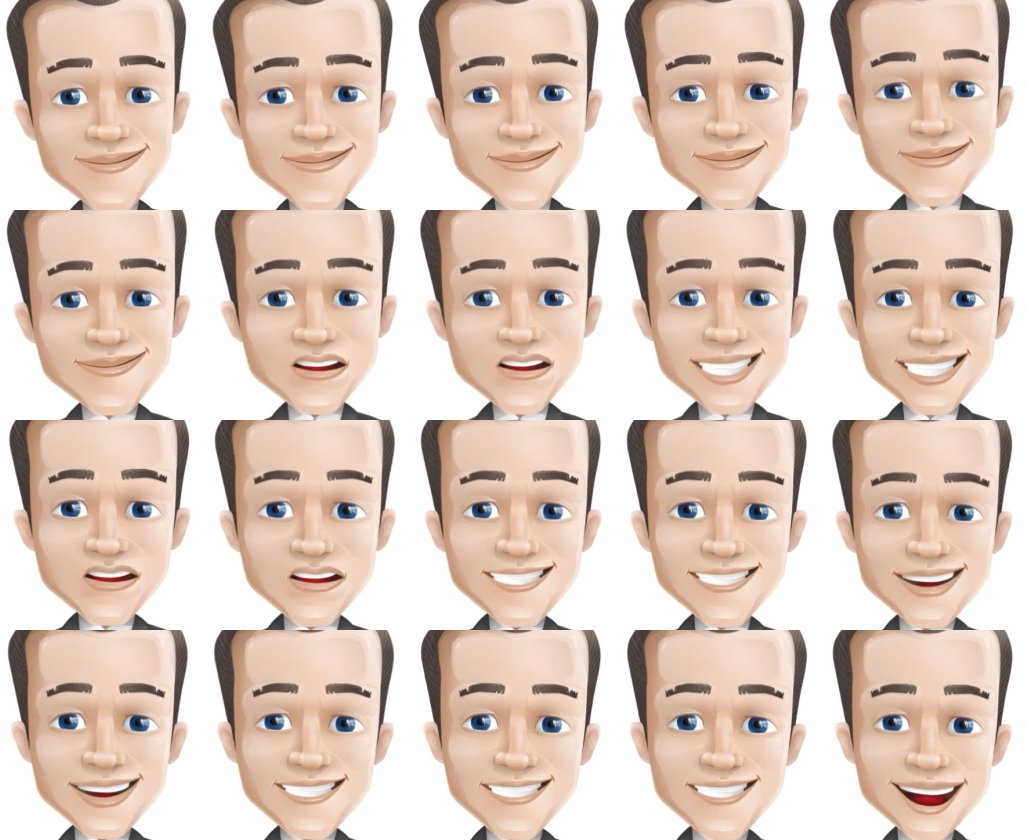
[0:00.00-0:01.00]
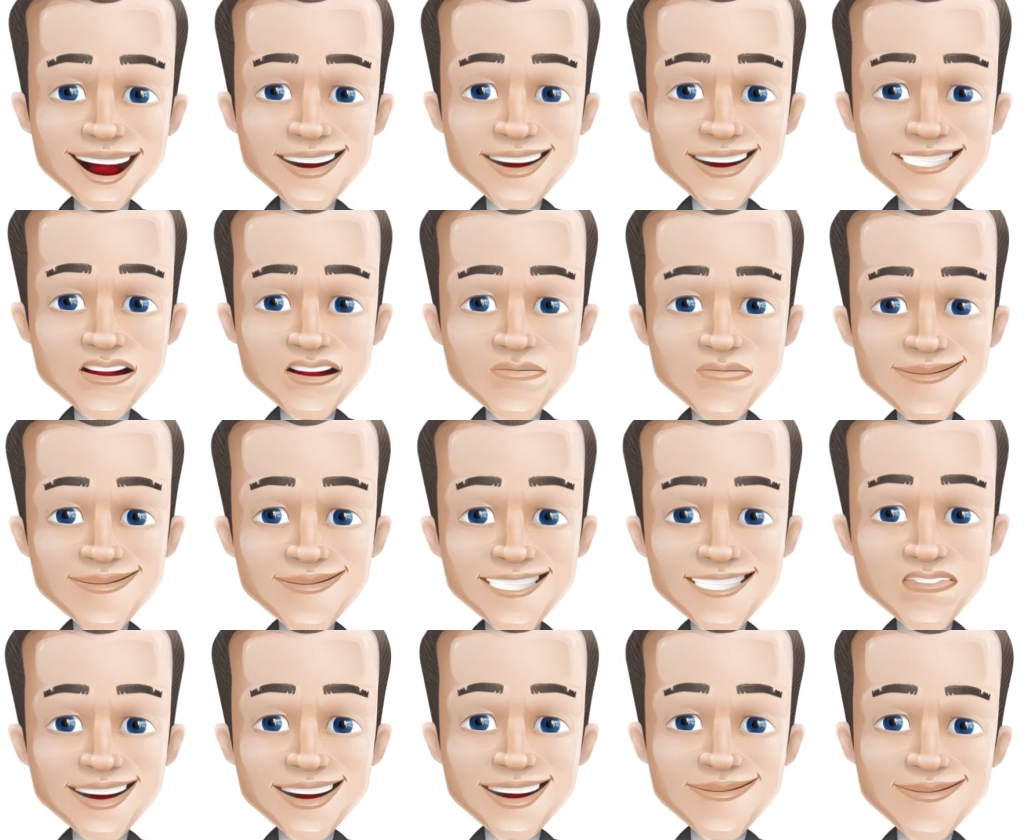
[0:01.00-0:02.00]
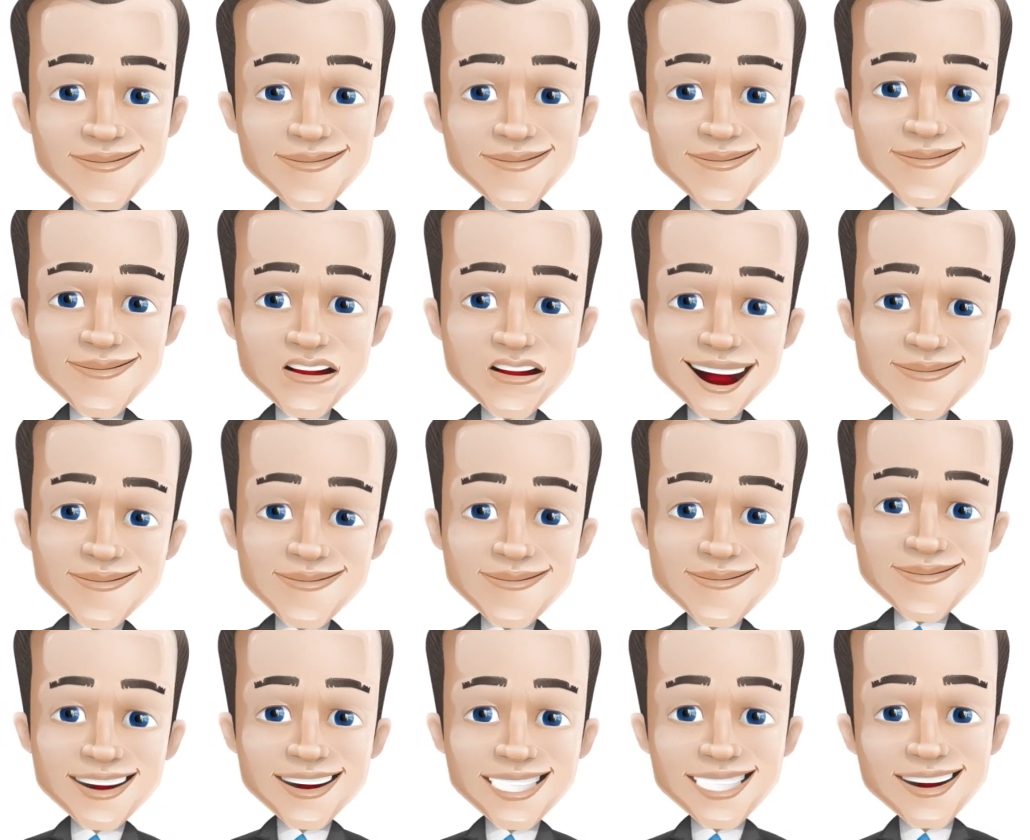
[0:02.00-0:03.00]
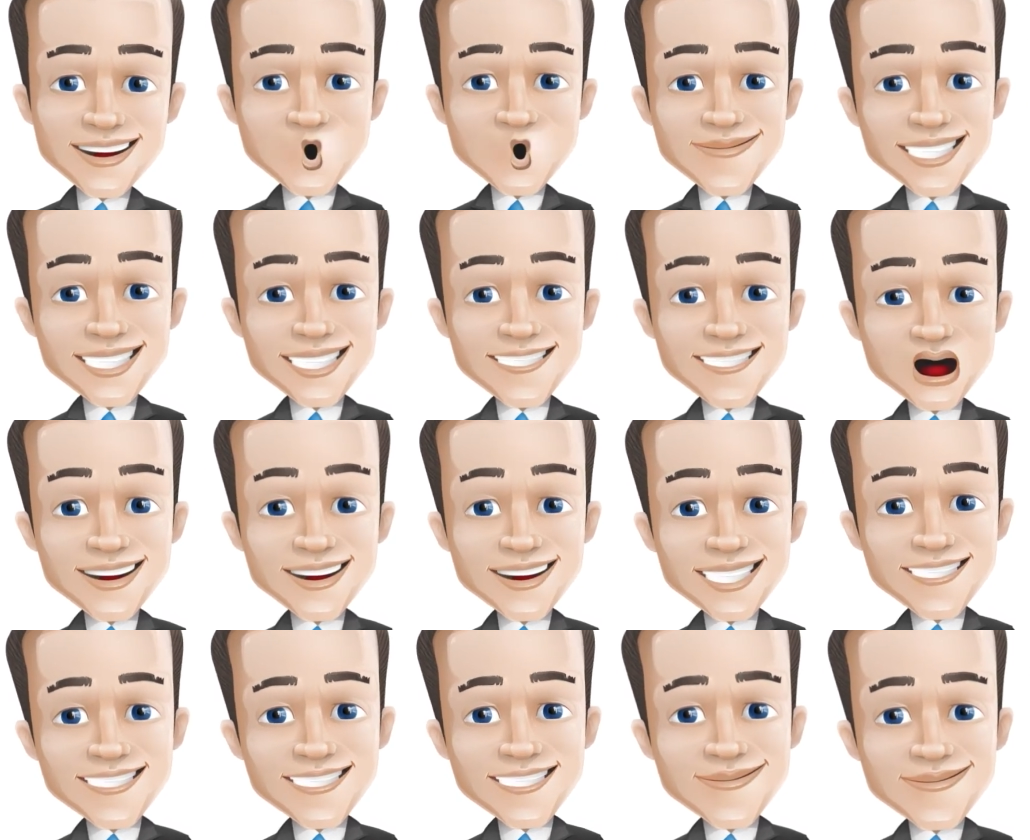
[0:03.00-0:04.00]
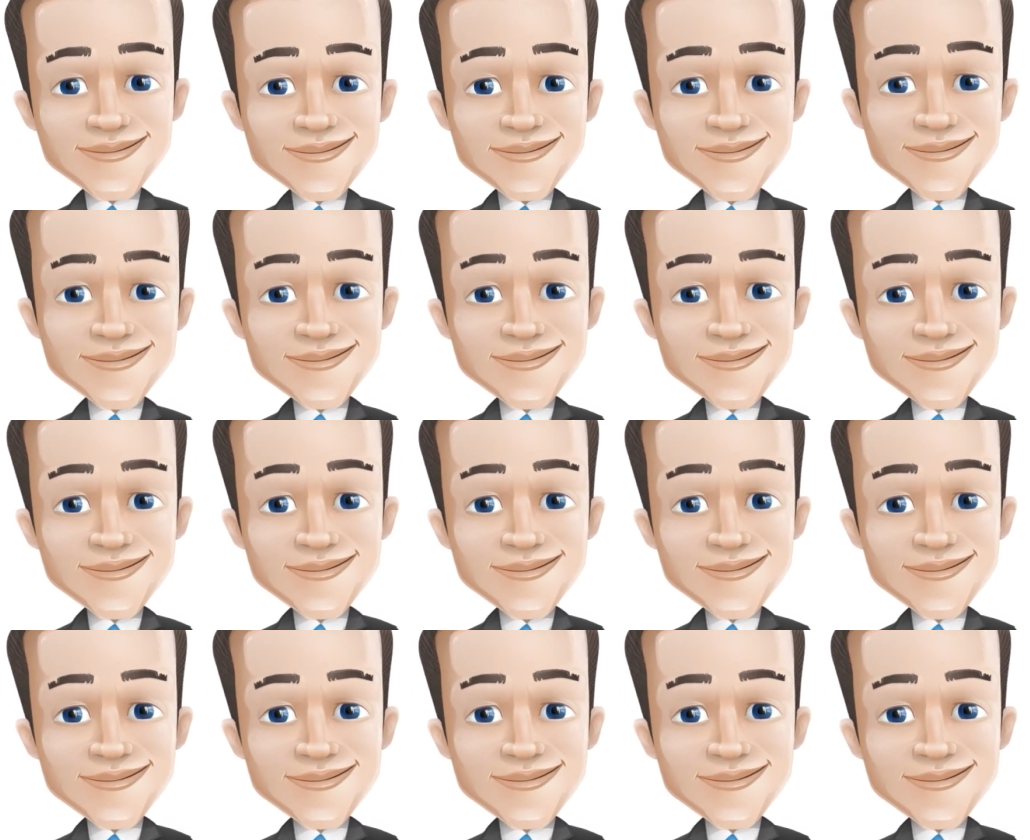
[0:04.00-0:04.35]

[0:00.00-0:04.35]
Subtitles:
Which are the safe havens that work for you best in your trading system.